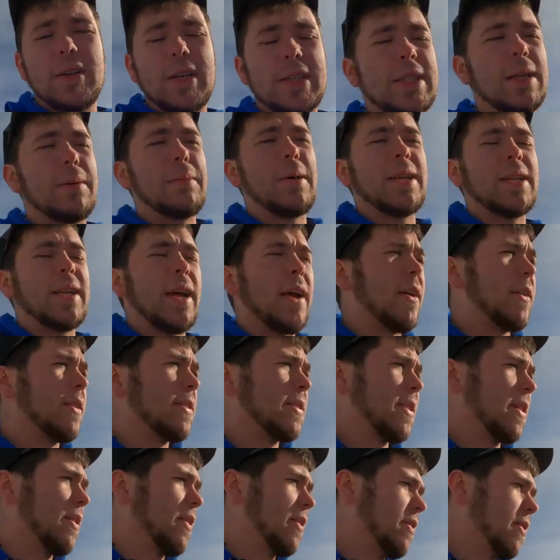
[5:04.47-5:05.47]
you know, like
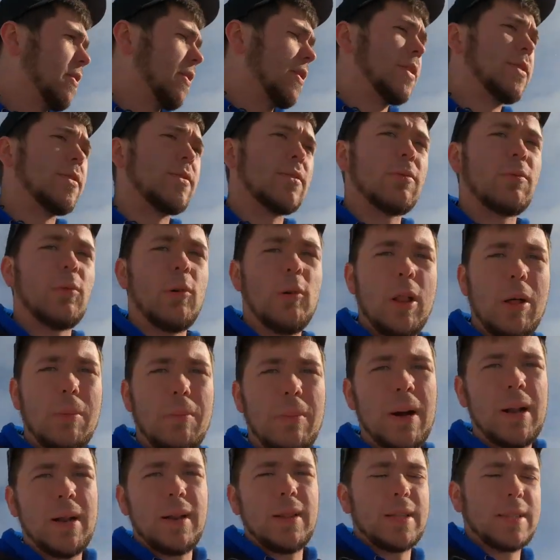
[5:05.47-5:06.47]
semi-tires, they're easy to roll
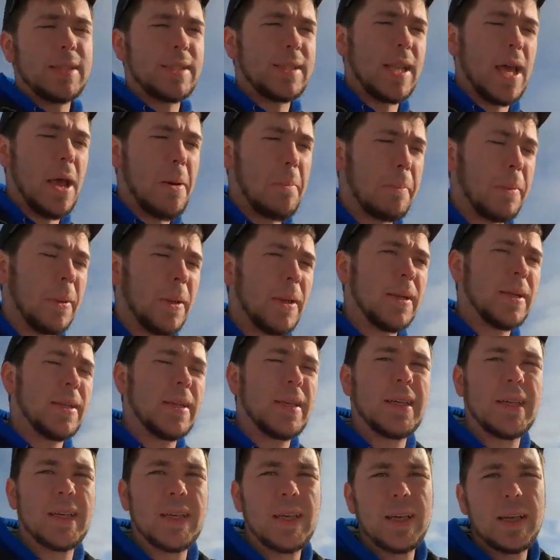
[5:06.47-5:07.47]
up onto the step, and
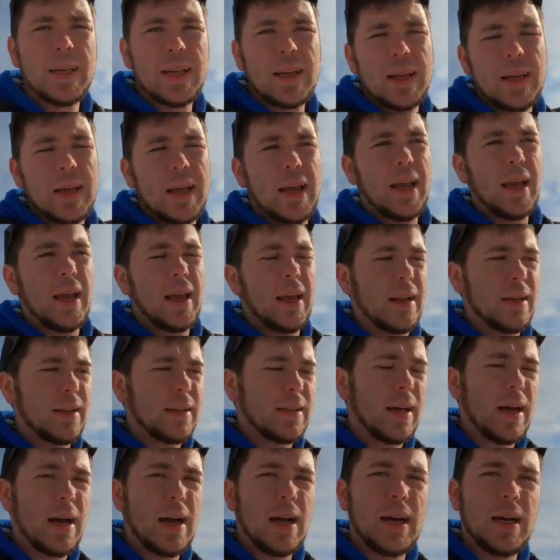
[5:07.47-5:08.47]

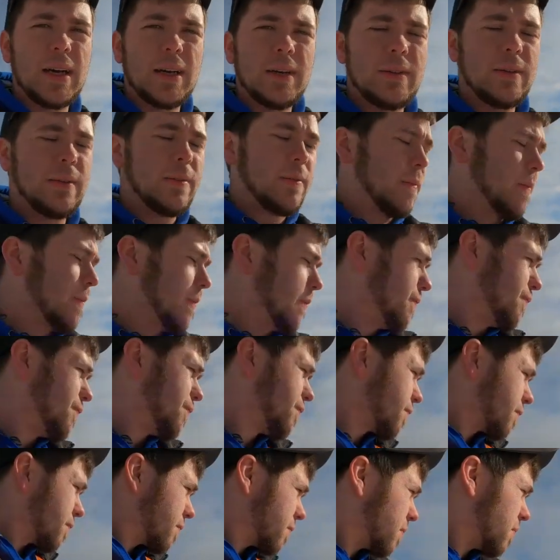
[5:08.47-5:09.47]
I
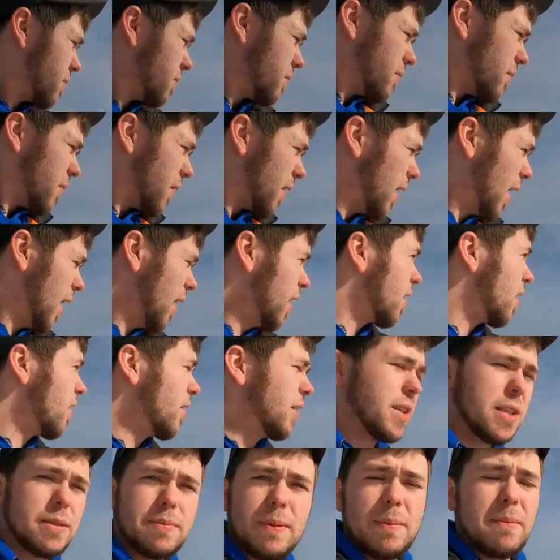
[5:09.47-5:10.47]
don't
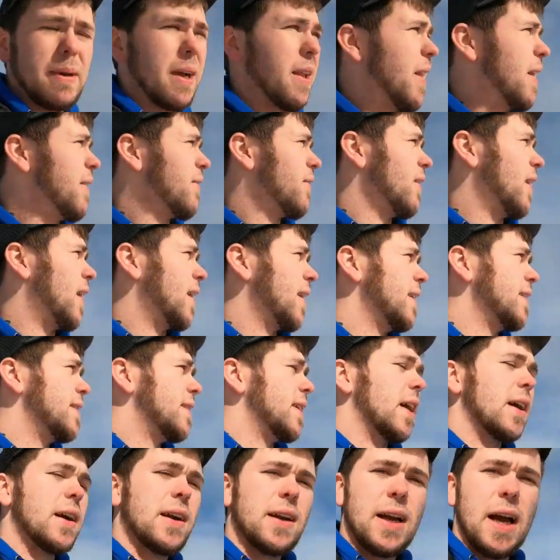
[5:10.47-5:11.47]
know, it just made my life a lot
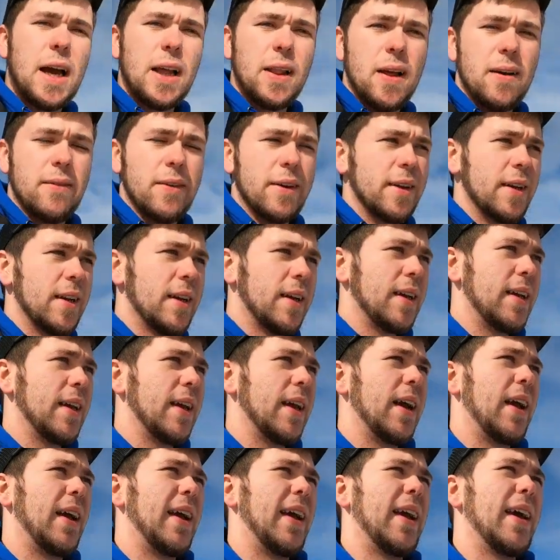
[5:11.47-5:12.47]
easier. I love it.
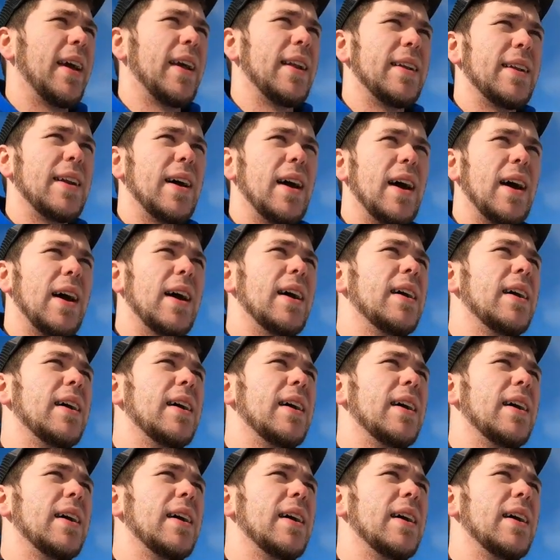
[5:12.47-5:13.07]
And